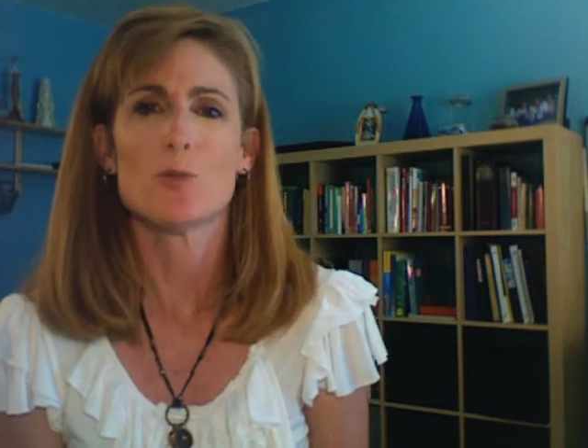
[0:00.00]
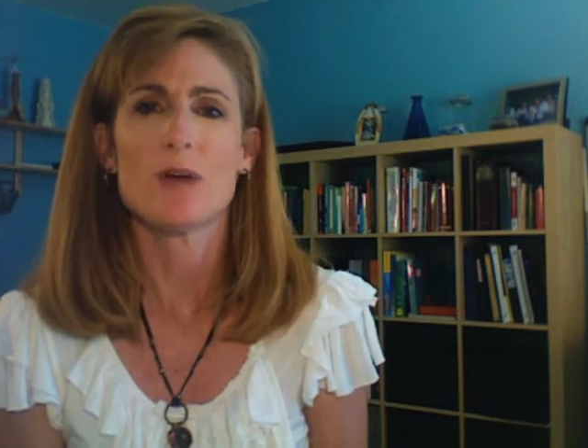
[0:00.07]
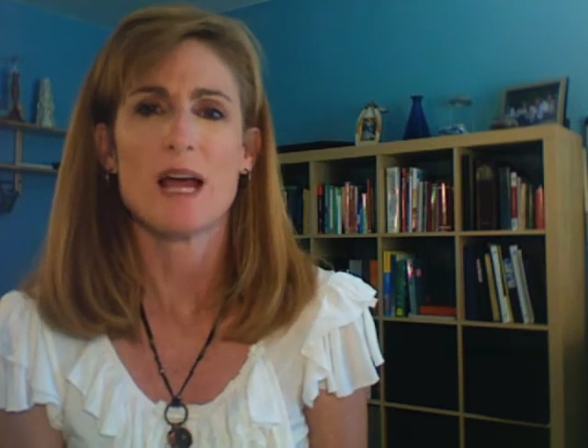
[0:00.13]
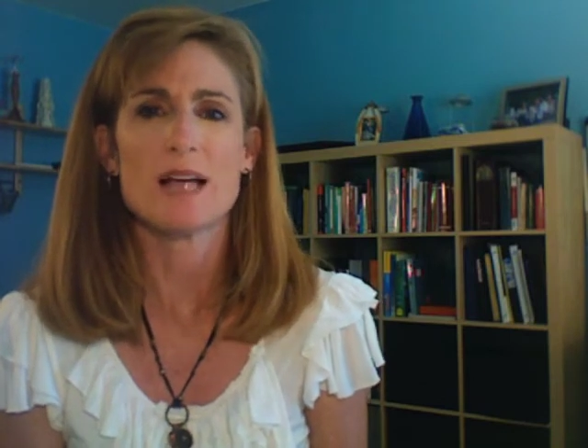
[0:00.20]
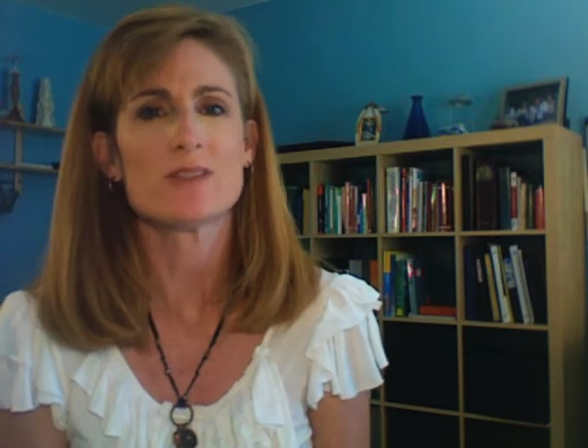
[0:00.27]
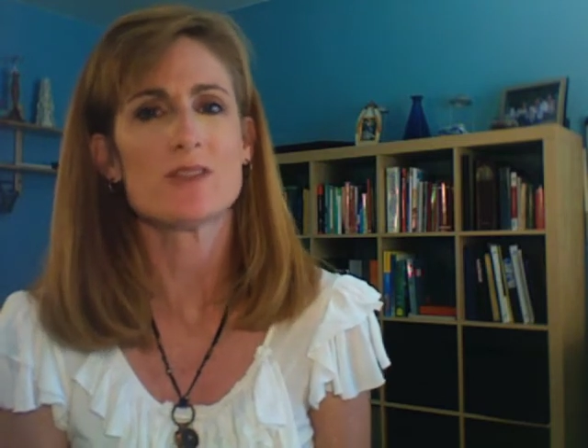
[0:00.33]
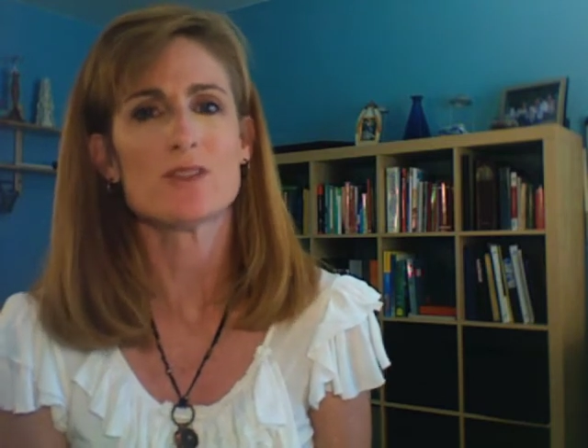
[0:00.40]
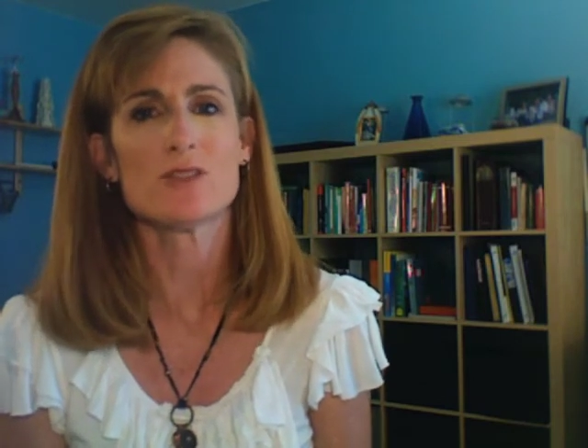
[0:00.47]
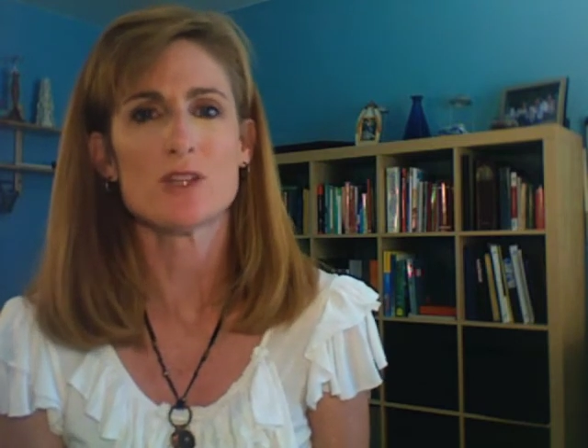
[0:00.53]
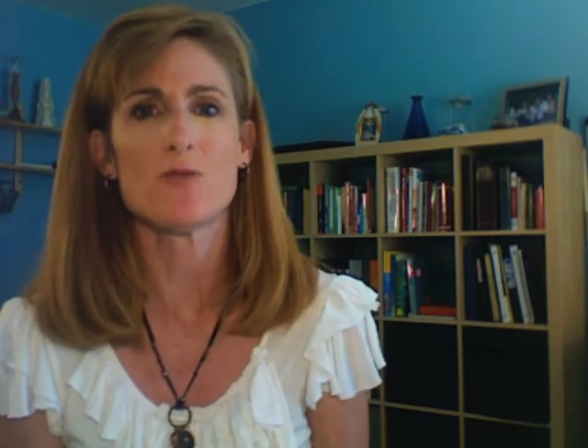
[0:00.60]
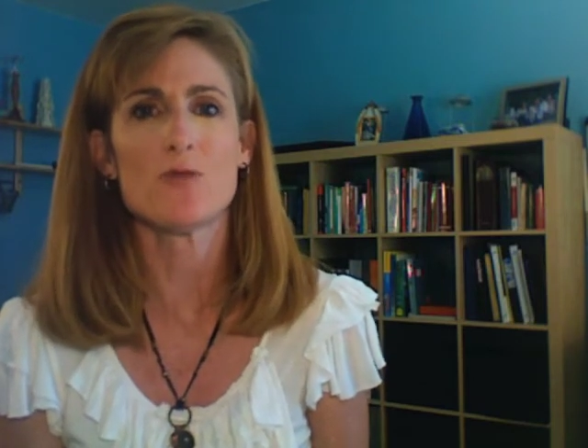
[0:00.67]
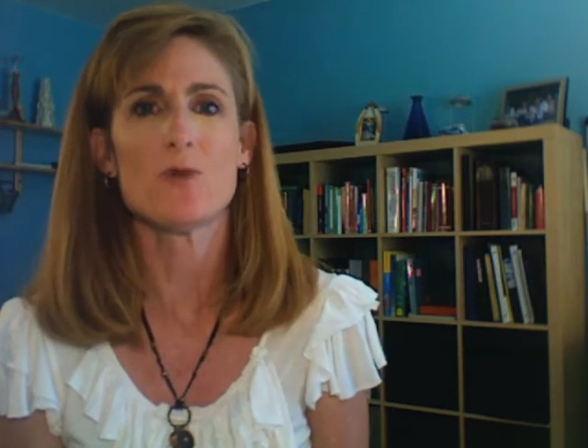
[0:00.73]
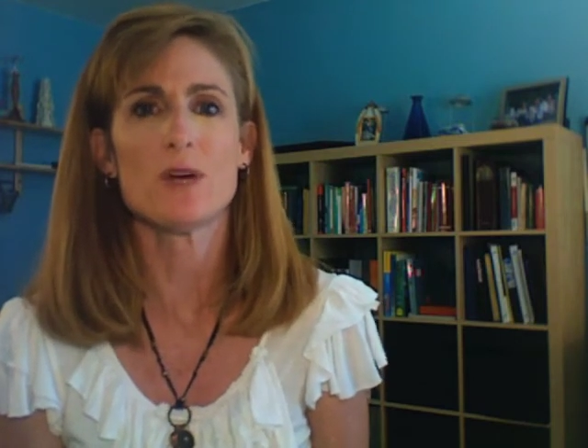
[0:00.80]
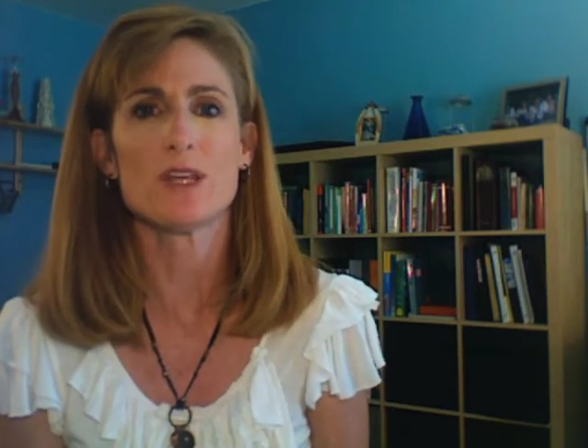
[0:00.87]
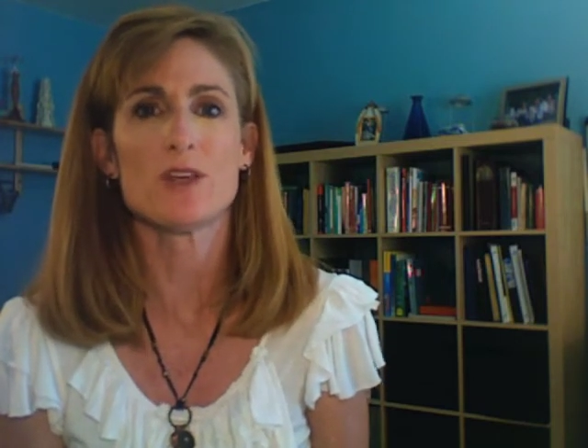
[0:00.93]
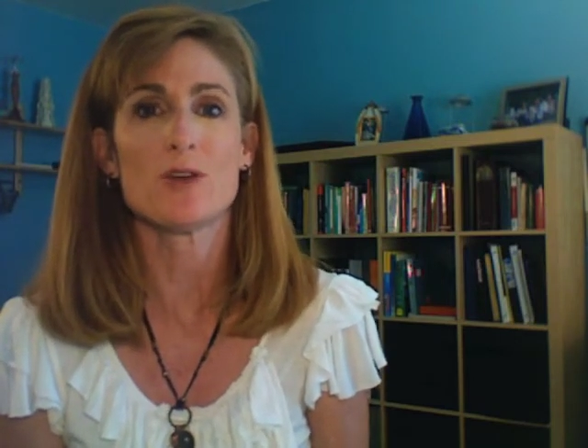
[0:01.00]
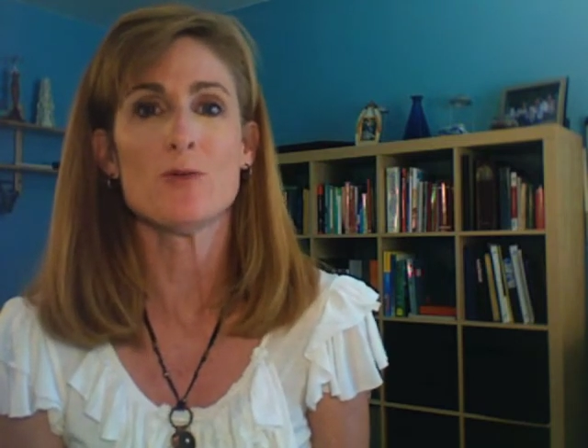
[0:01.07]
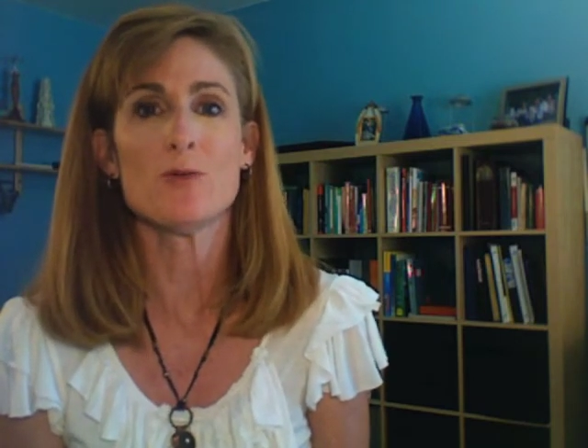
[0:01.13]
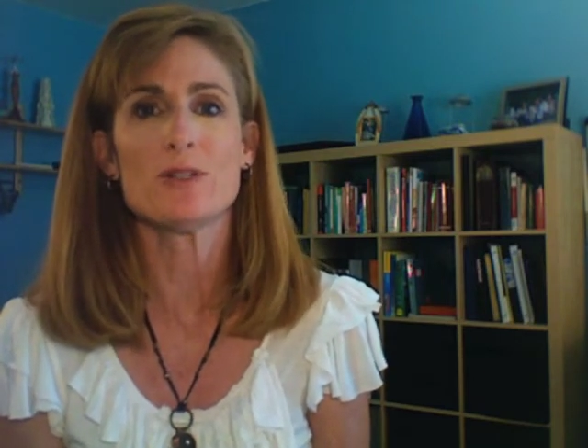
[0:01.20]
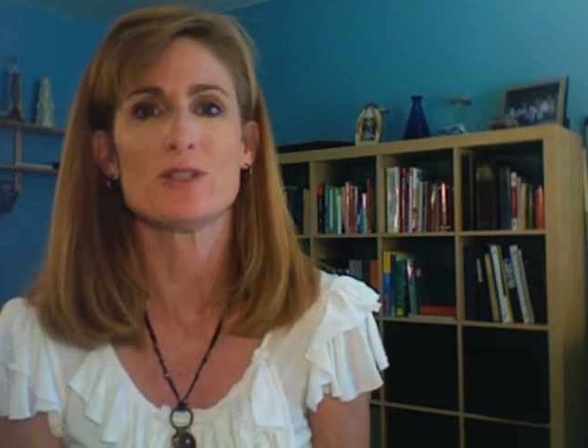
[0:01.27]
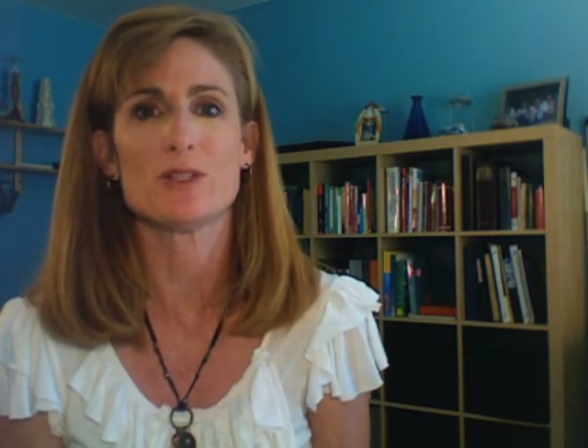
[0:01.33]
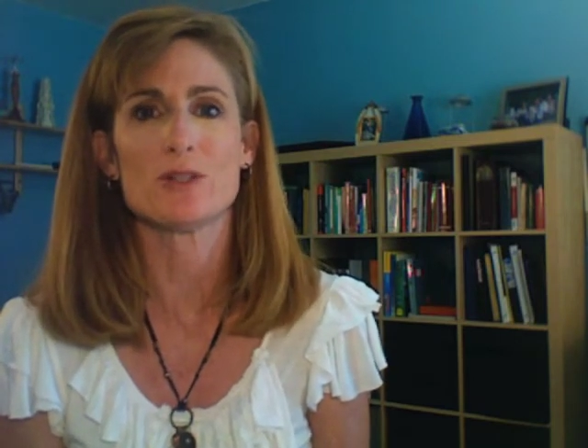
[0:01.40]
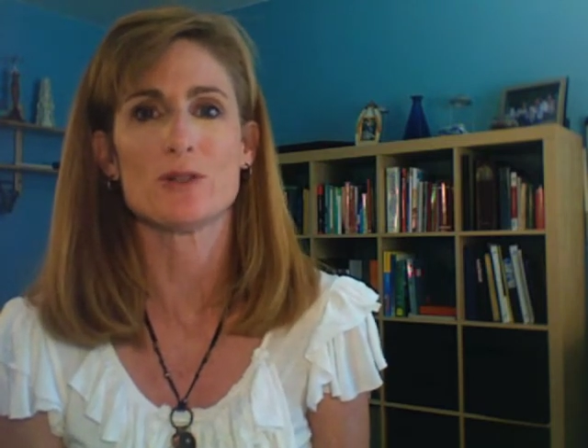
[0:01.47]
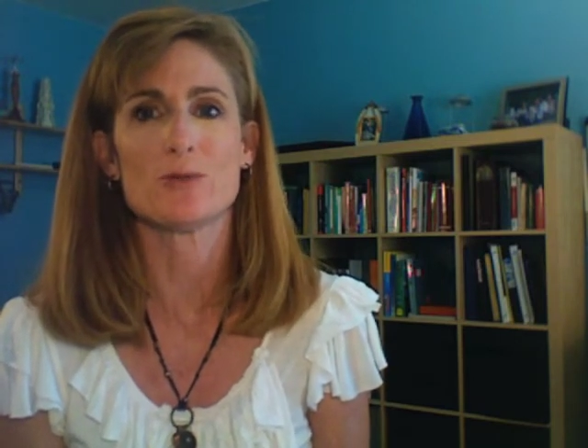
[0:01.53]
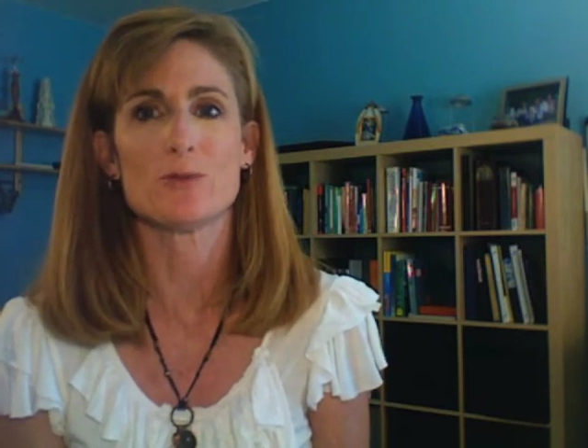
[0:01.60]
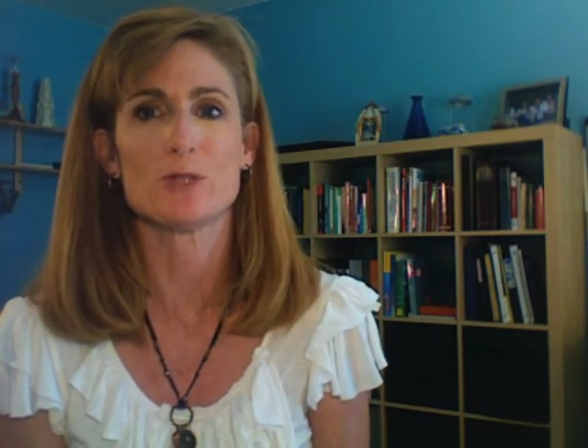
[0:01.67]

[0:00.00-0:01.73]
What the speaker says: Ask yourself what you would do.